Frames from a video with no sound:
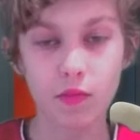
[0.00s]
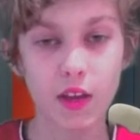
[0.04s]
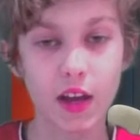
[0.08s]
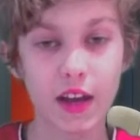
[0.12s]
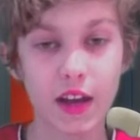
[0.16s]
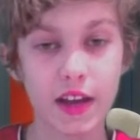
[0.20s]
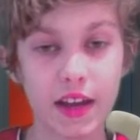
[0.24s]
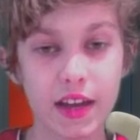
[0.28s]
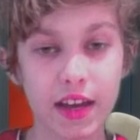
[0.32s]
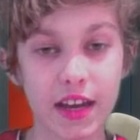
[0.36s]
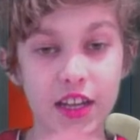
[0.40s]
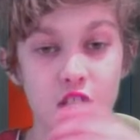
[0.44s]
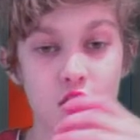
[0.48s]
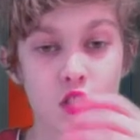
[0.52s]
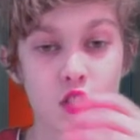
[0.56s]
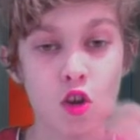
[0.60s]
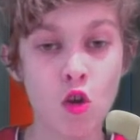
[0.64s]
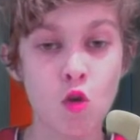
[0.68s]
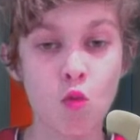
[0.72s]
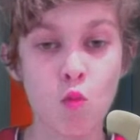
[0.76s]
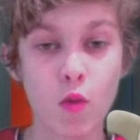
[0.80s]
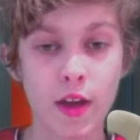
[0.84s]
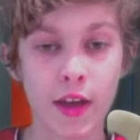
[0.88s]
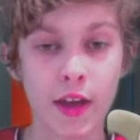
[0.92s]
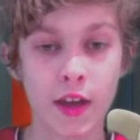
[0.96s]
he's
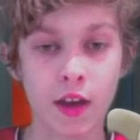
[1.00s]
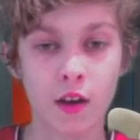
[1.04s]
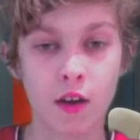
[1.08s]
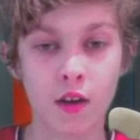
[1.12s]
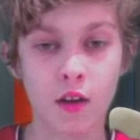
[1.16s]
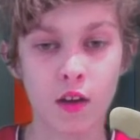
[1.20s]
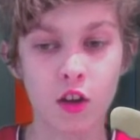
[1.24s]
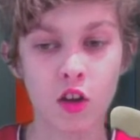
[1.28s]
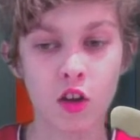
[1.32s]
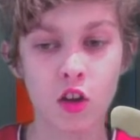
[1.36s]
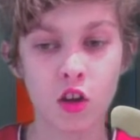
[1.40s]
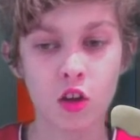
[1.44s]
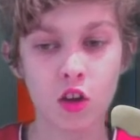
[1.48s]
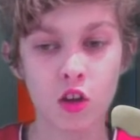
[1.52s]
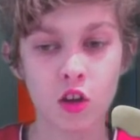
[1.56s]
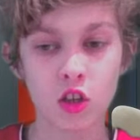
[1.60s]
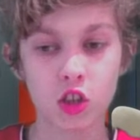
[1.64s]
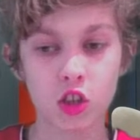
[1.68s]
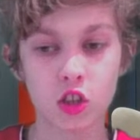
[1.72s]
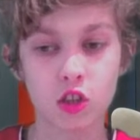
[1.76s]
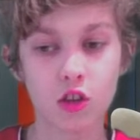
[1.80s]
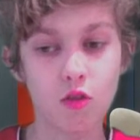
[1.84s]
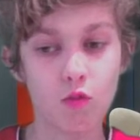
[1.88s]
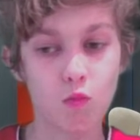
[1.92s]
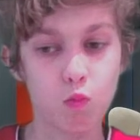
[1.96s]
no winger.
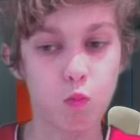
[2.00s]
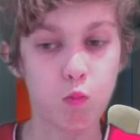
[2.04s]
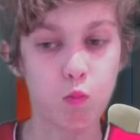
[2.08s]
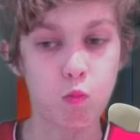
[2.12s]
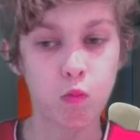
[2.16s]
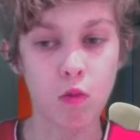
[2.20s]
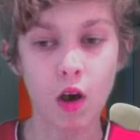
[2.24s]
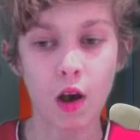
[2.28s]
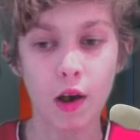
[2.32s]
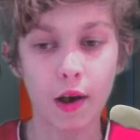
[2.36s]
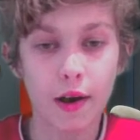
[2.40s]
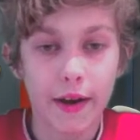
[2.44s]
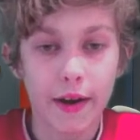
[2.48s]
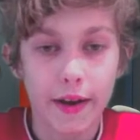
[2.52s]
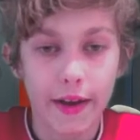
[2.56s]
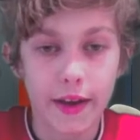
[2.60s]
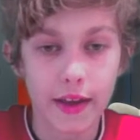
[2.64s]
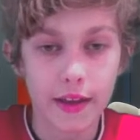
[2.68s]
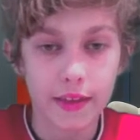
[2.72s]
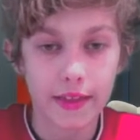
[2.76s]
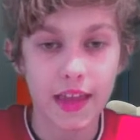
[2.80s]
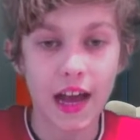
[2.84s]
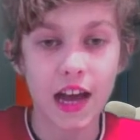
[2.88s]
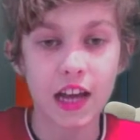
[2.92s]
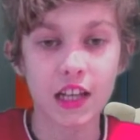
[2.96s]
So I
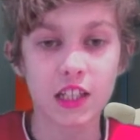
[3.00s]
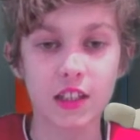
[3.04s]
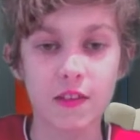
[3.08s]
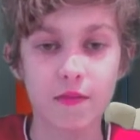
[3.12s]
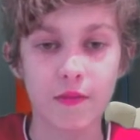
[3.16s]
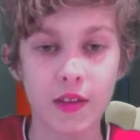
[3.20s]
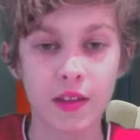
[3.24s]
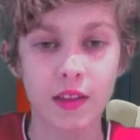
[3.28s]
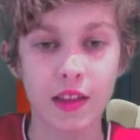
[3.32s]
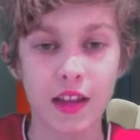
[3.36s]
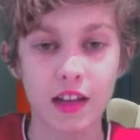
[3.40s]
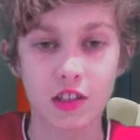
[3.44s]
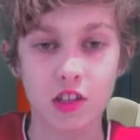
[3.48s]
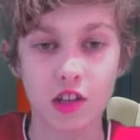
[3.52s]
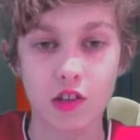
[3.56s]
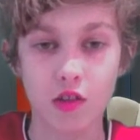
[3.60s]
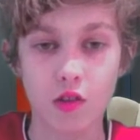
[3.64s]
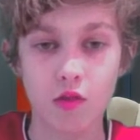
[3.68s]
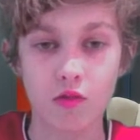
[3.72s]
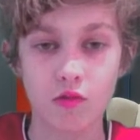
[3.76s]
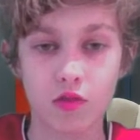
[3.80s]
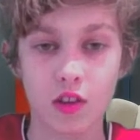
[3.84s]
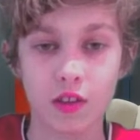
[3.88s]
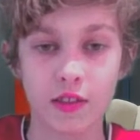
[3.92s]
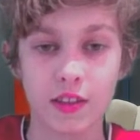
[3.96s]
that's the thing that I
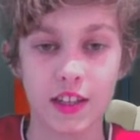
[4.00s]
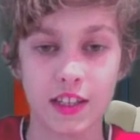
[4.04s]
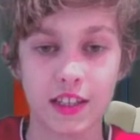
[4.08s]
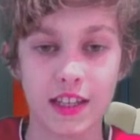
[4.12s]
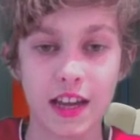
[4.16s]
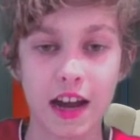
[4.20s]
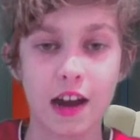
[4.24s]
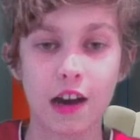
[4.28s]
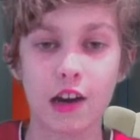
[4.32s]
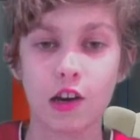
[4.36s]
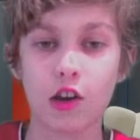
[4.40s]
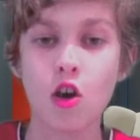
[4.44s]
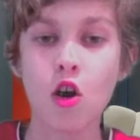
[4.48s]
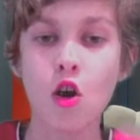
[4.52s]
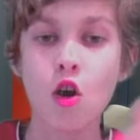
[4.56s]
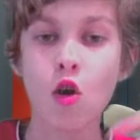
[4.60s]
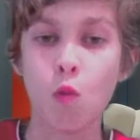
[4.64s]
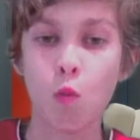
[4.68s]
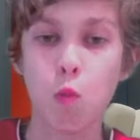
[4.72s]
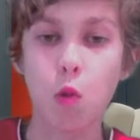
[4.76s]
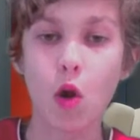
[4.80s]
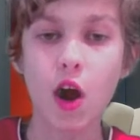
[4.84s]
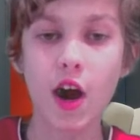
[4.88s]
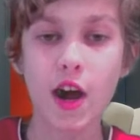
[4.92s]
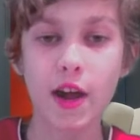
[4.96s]
don't understand.
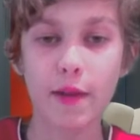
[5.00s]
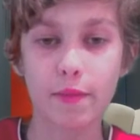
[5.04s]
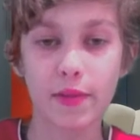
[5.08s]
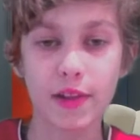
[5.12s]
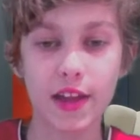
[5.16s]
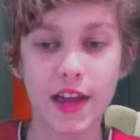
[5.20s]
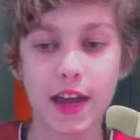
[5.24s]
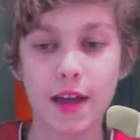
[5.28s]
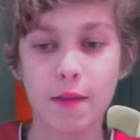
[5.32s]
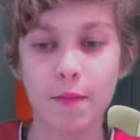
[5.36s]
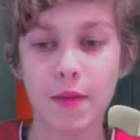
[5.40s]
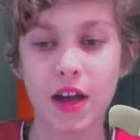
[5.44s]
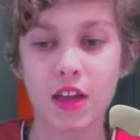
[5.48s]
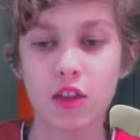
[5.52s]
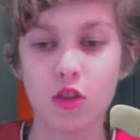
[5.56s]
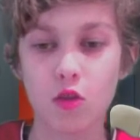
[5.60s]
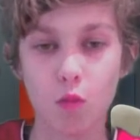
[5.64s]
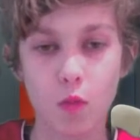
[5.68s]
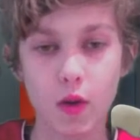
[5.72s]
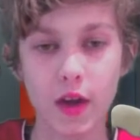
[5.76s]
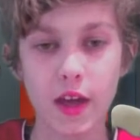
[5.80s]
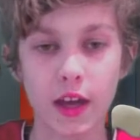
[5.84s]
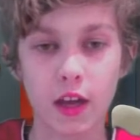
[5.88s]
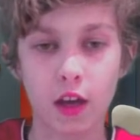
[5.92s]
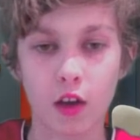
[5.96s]
Why play him at the
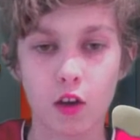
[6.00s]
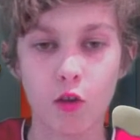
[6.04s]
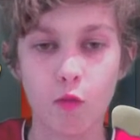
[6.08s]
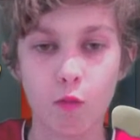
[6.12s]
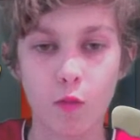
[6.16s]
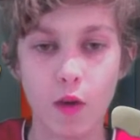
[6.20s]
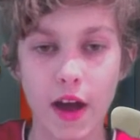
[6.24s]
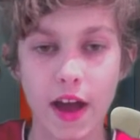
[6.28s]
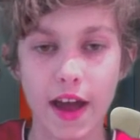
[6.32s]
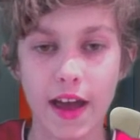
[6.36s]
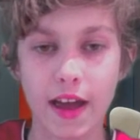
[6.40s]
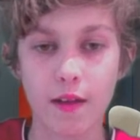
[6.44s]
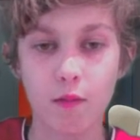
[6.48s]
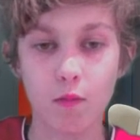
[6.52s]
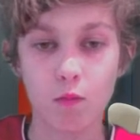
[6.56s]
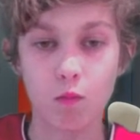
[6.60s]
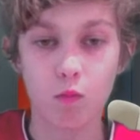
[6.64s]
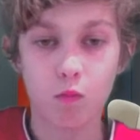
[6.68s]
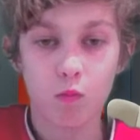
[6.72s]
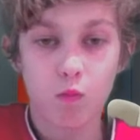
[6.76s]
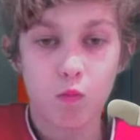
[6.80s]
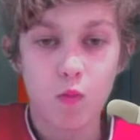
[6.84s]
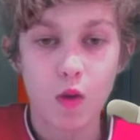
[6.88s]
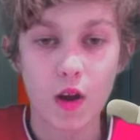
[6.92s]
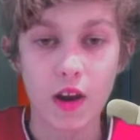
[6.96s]
wing where
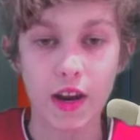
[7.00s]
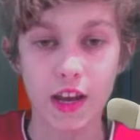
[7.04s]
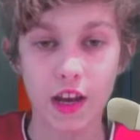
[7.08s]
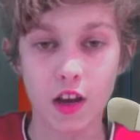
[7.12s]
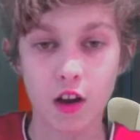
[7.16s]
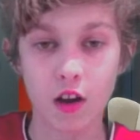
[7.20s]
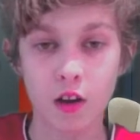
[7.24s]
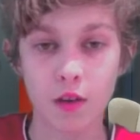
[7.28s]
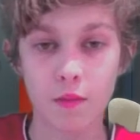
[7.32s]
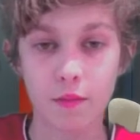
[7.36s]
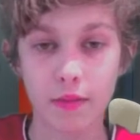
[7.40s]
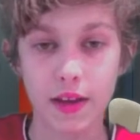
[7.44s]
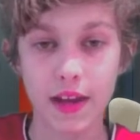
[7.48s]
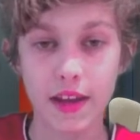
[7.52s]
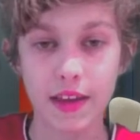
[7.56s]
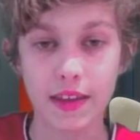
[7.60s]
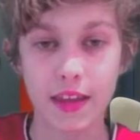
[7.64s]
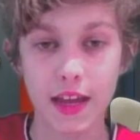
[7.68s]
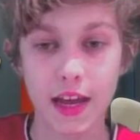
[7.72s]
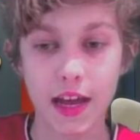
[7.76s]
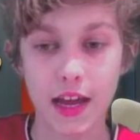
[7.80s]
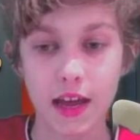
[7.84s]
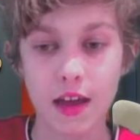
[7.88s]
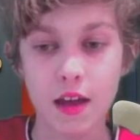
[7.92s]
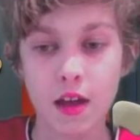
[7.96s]
when he can't play
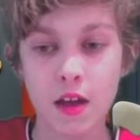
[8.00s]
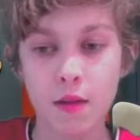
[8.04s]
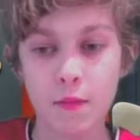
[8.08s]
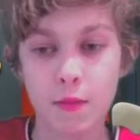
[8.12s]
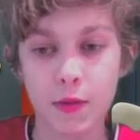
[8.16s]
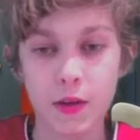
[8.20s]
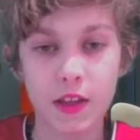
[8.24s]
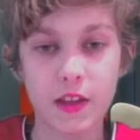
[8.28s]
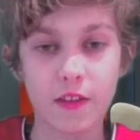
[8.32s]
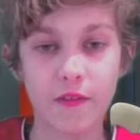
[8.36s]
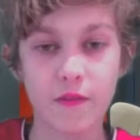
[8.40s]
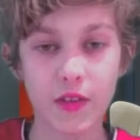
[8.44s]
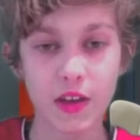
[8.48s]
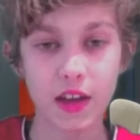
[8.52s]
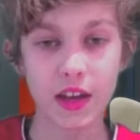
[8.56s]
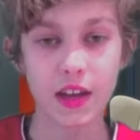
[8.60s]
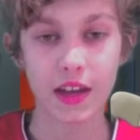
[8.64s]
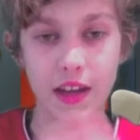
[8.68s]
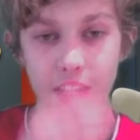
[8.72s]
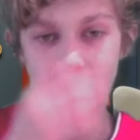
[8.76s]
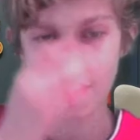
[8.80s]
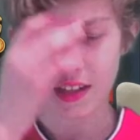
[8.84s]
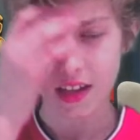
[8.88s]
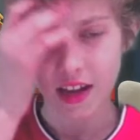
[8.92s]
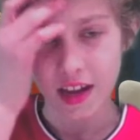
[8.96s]
there? But the thing
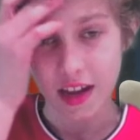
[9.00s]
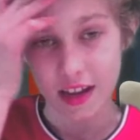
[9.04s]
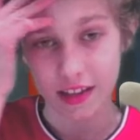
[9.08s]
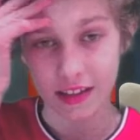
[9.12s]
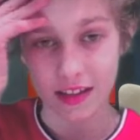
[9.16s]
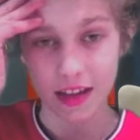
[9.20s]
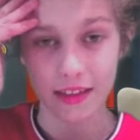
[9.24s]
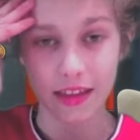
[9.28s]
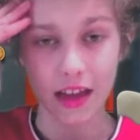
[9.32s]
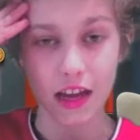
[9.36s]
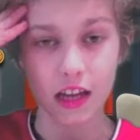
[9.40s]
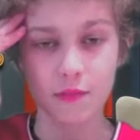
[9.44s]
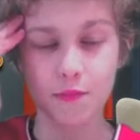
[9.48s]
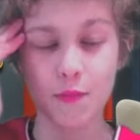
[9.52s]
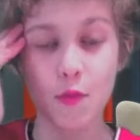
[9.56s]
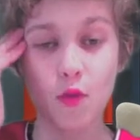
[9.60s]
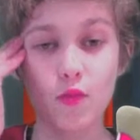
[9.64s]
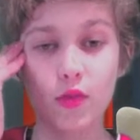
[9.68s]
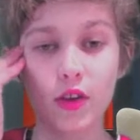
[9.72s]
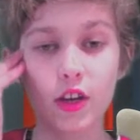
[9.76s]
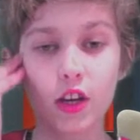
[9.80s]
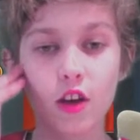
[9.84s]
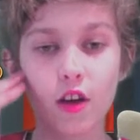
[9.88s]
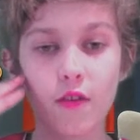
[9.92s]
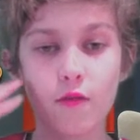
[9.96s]
is, is that that's
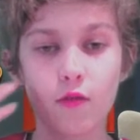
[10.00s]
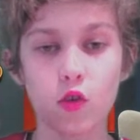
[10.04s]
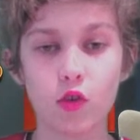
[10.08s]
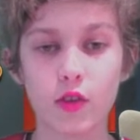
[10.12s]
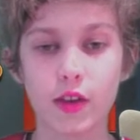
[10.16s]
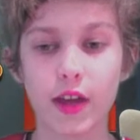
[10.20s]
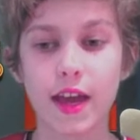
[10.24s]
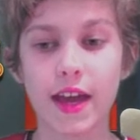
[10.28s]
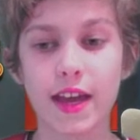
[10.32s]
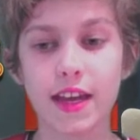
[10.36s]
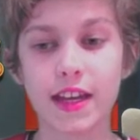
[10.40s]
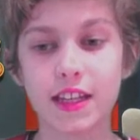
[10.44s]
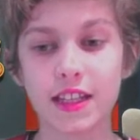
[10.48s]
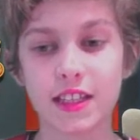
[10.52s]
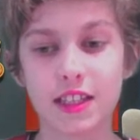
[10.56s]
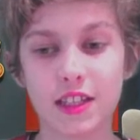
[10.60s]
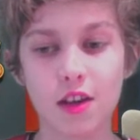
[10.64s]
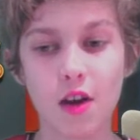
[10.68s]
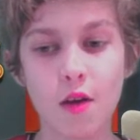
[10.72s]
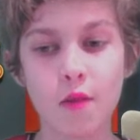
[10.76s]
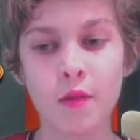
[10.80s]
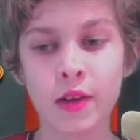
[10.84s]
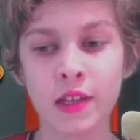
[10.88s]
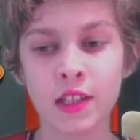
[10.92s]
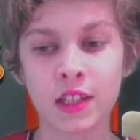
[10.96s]
Mourinho for you. He's
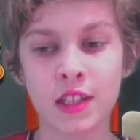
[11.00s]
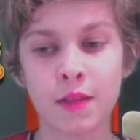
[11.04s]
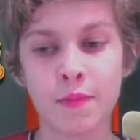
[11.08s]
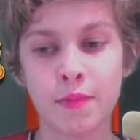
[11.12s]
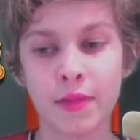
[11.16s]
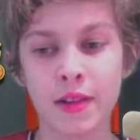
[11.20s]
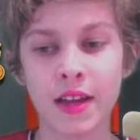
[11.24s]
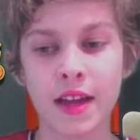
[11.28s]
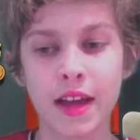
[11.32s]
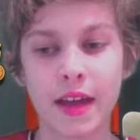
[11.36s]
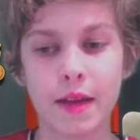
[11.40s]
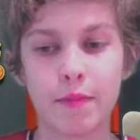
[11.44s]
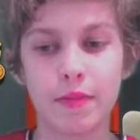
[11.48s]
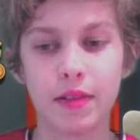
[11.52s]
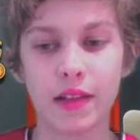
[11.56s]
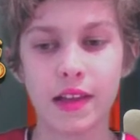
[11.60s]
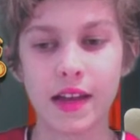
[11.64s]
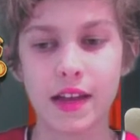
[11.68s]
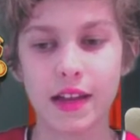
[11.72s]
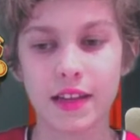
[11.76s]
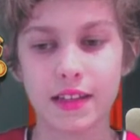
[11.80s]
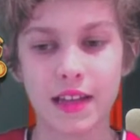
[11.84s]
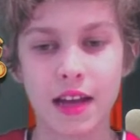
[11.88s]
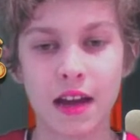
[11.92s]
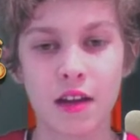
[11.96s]
going to play
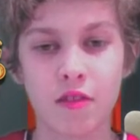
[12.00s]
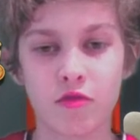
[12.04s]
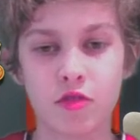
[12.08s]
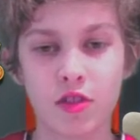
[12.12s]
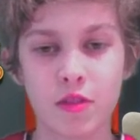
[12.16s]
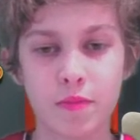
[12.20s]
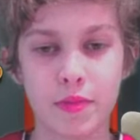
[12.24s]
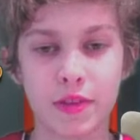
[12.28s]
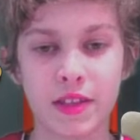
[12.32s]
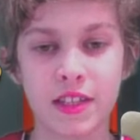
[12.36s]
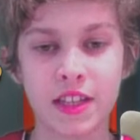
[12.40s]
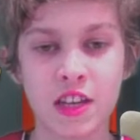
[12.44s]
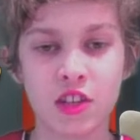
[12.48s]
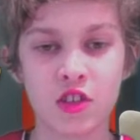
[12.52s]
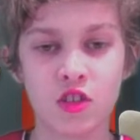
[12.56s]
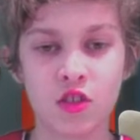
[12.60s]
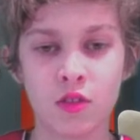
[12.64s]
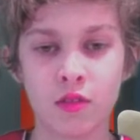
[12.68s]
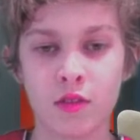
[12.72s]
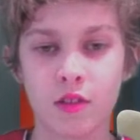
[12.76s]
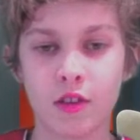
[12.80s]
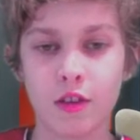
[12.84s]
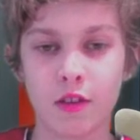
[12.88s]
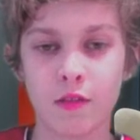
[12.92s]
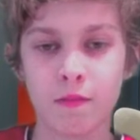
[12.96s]
players out of
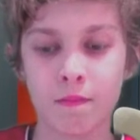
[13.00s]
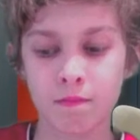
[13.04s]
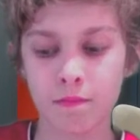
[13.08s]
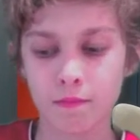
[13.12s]
position though,